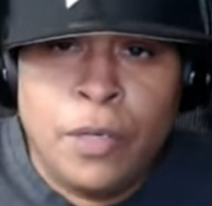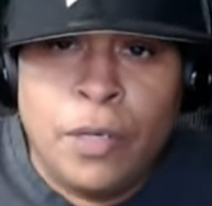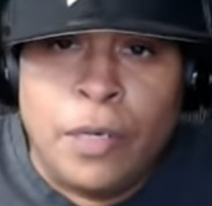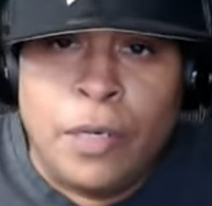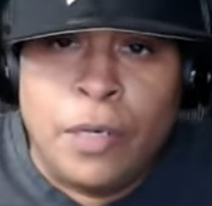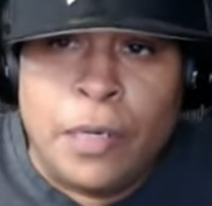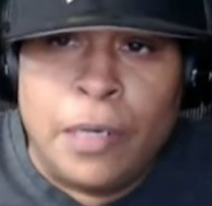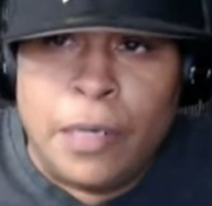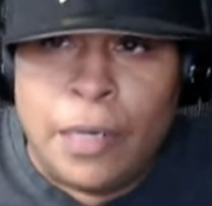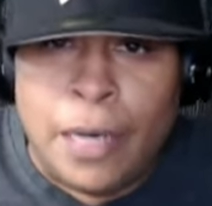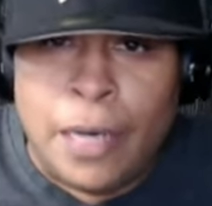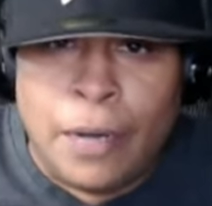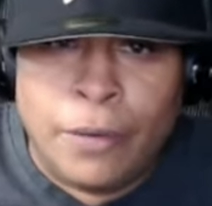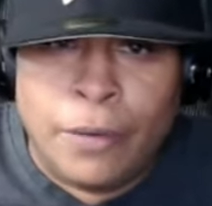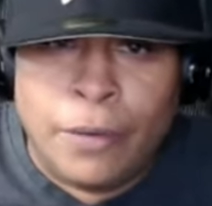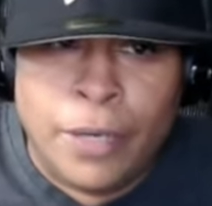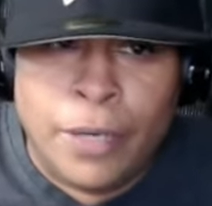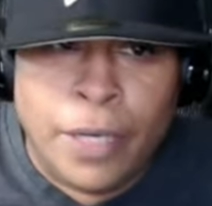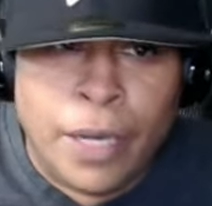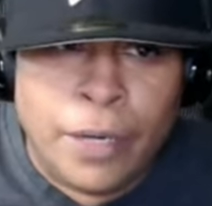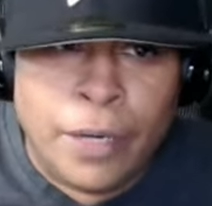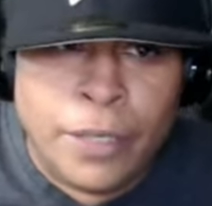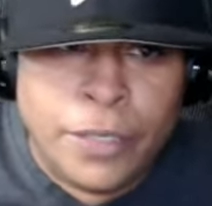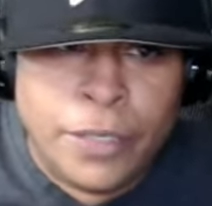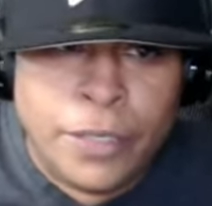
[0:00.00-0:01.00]
uh, how they
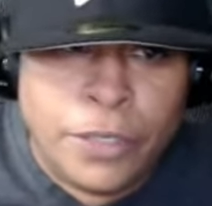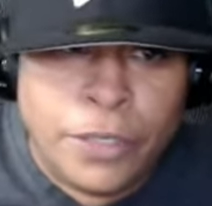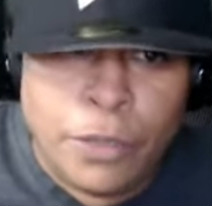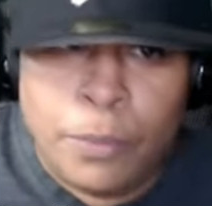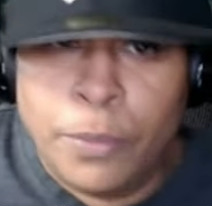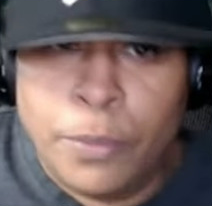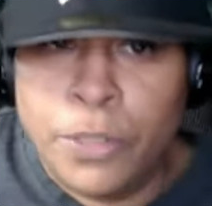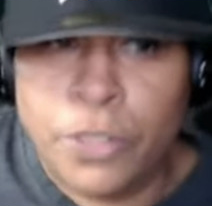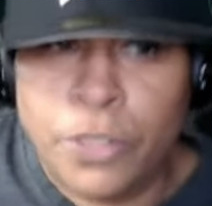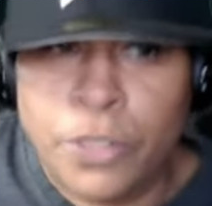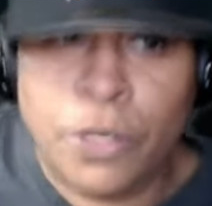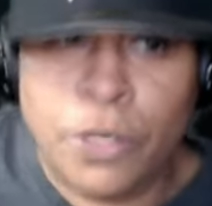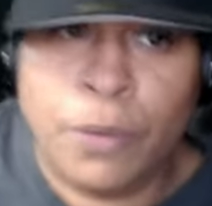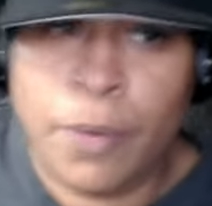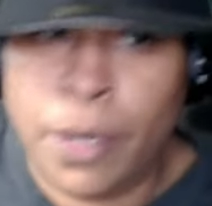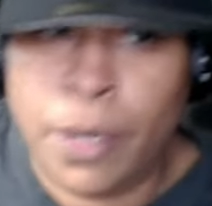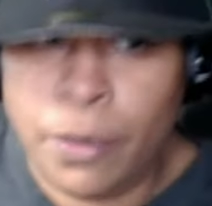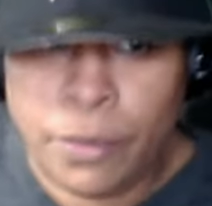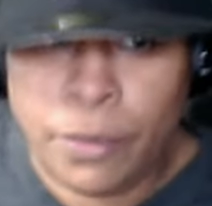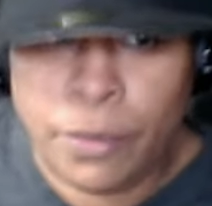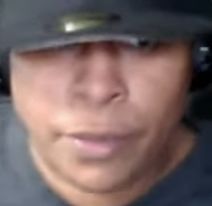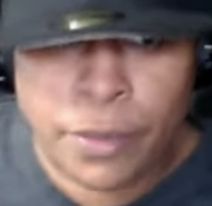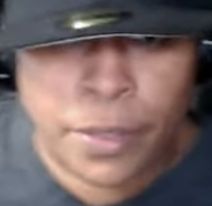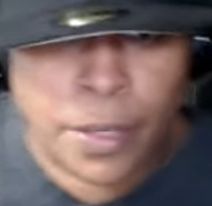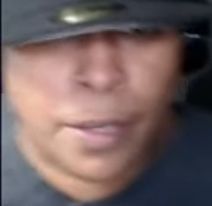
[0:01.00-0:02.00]
how they show up and show
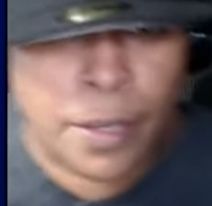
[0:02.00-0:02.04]
out